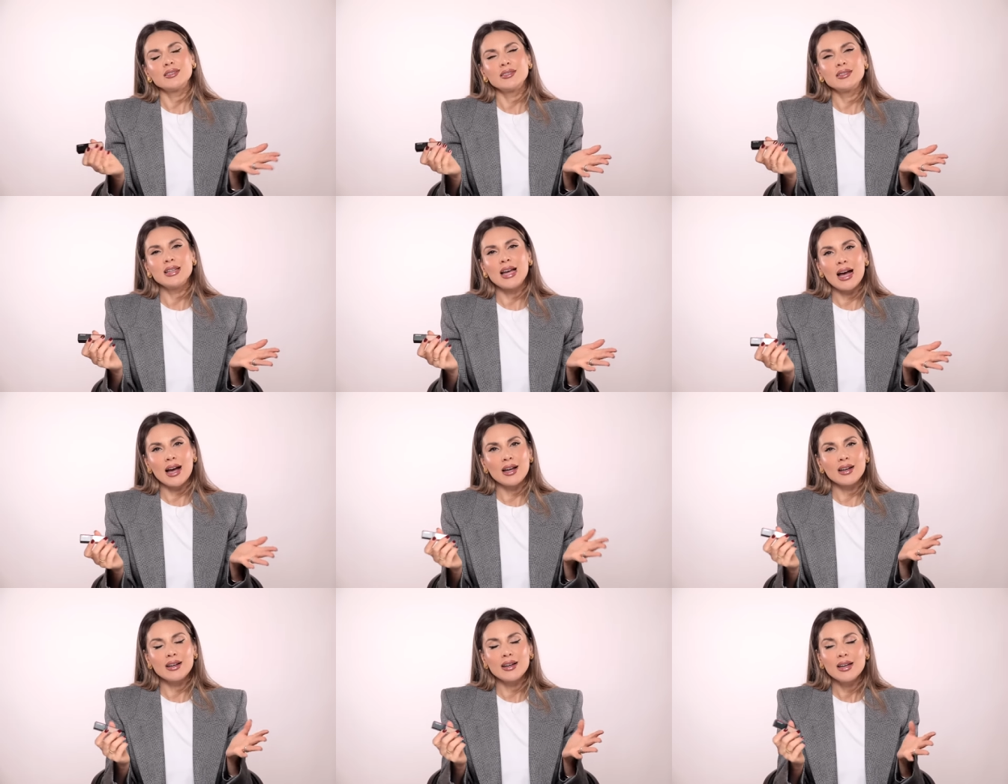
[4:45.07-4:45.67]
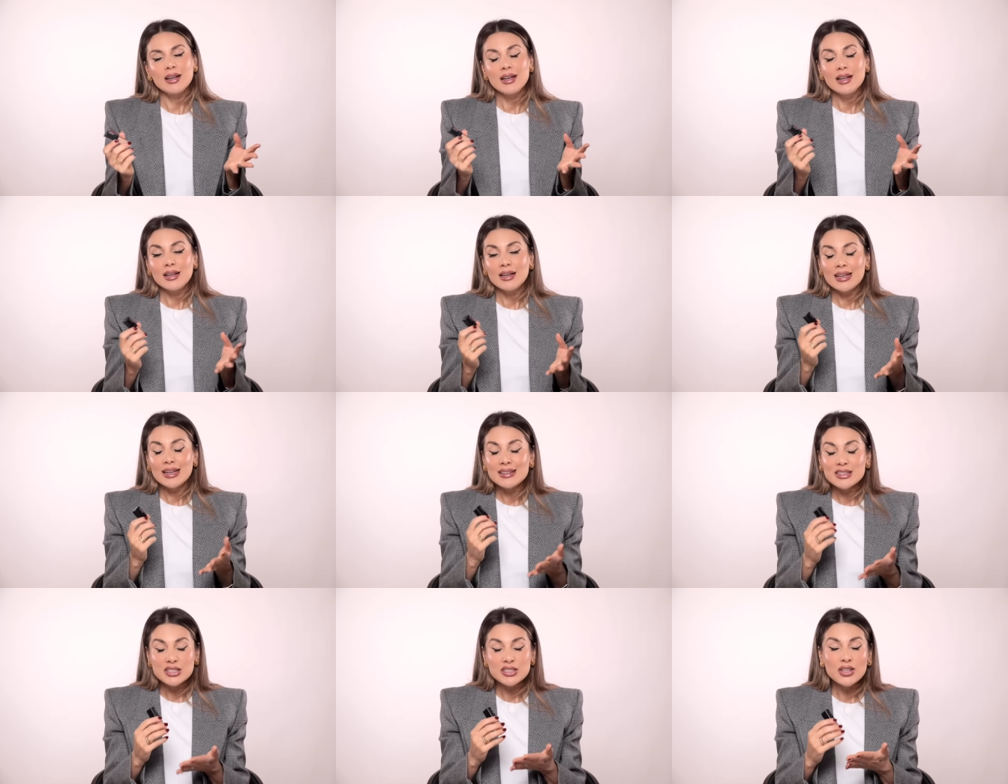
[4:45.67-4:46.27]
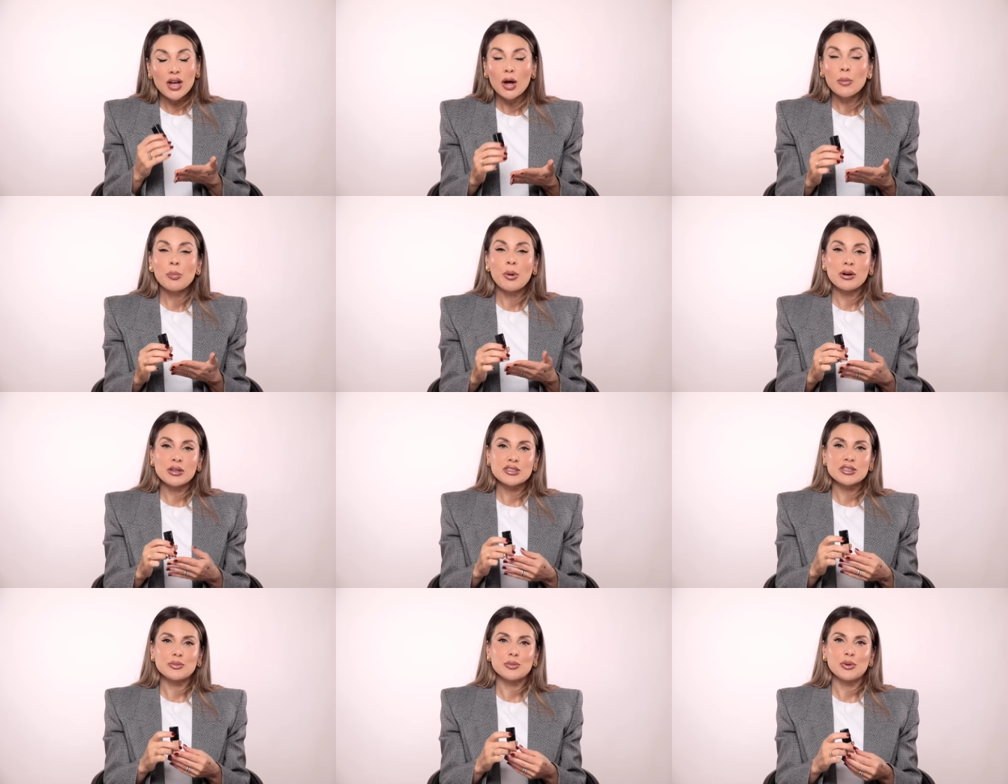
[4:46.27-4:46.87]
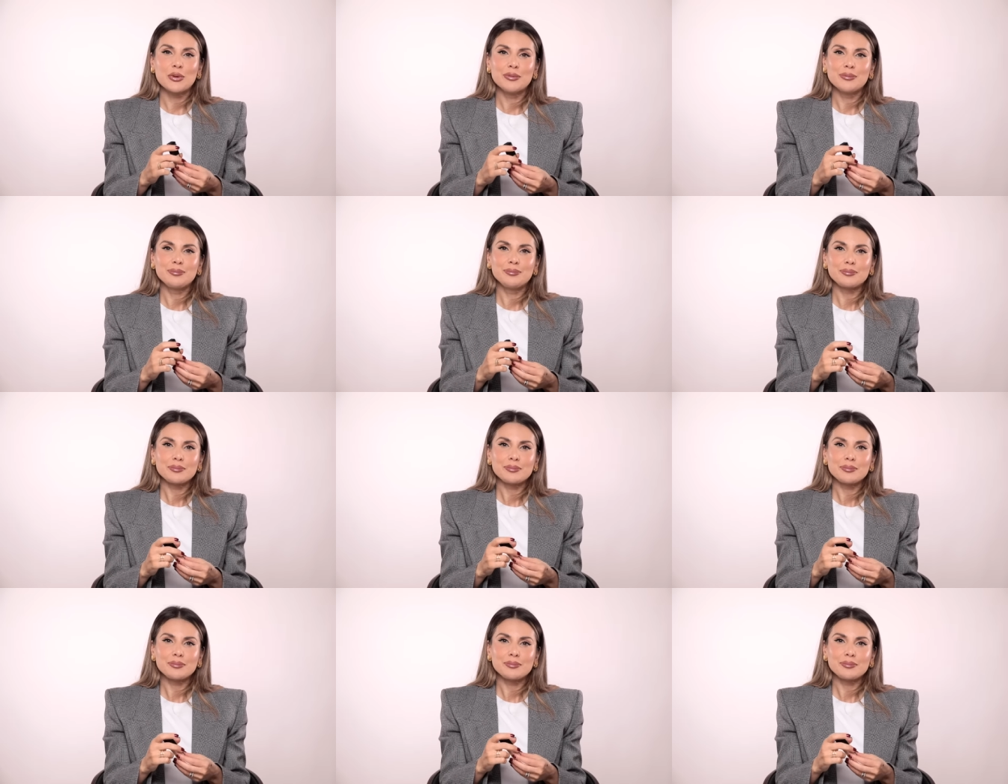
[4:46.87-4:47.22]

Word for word: that it's not possible.